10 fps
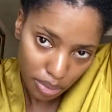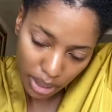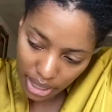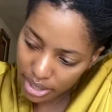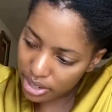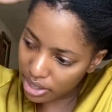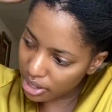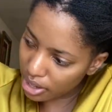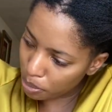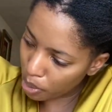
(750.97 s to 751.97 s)
of my head, and
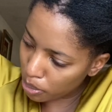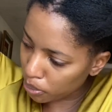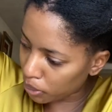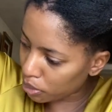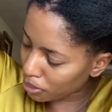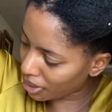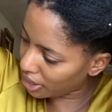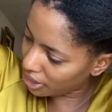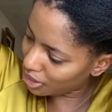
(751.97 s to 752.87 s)
then I'll probably put my hair